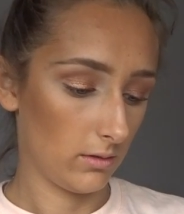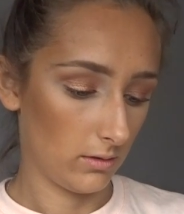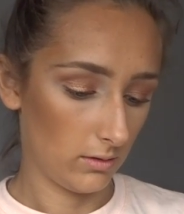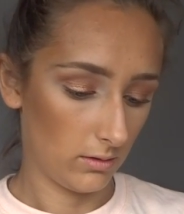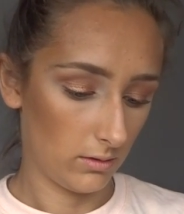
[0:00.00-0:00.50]

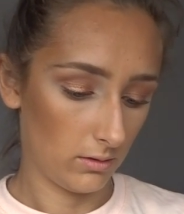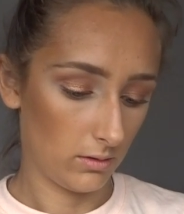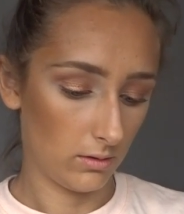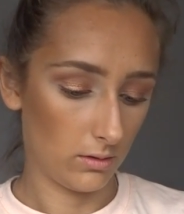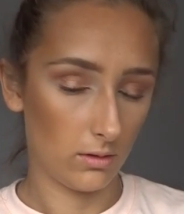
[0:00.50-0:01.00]

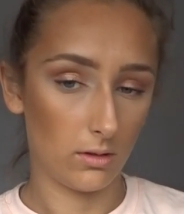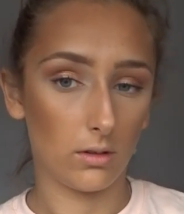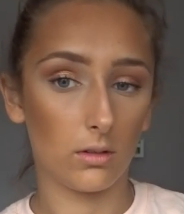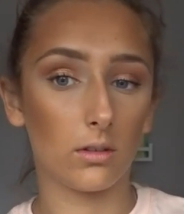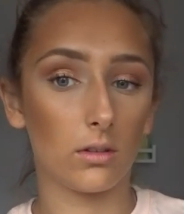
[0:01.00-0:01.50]

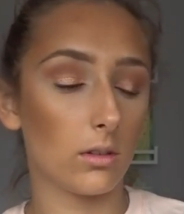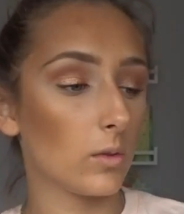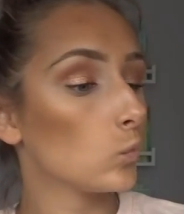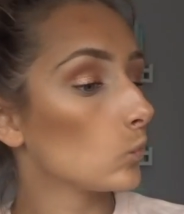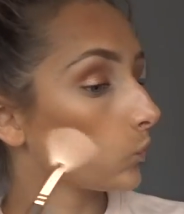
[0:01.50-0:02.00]

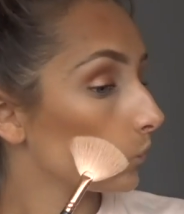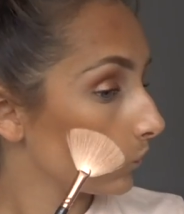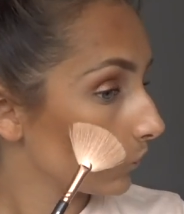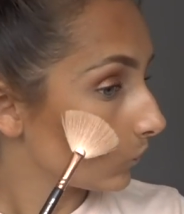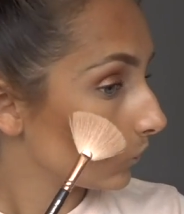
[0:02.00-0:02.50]

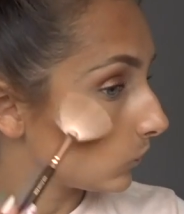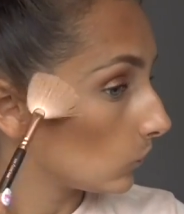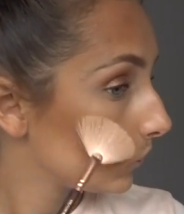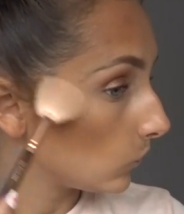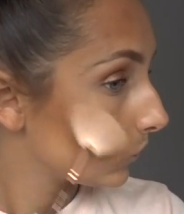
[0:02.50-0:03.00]

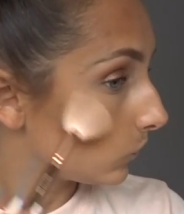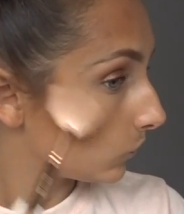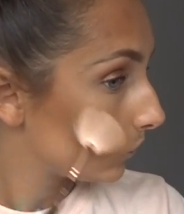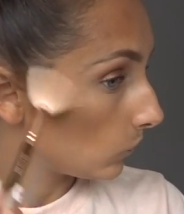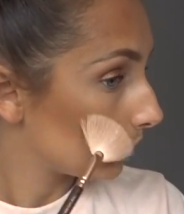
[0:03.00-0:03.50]

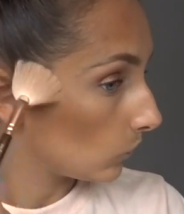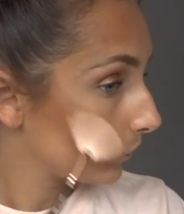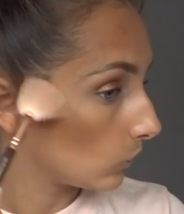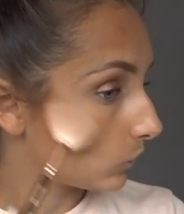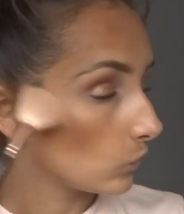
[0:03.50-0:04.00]

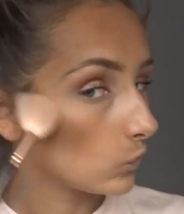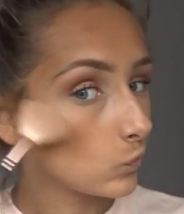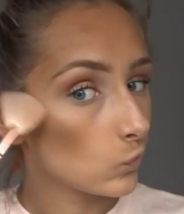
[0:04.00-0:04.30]
No one is speaking in this clip.